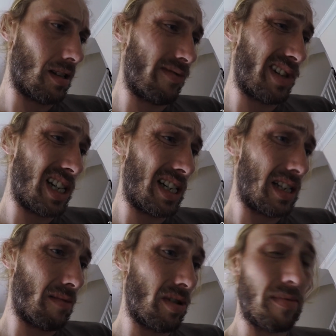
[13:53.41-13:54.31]
Obviously,
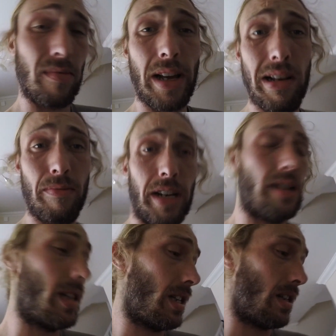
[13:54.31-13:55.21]
some people may be
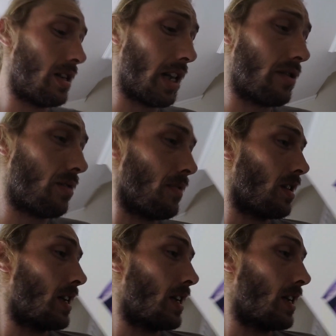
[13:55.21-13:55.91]
addicted to their job.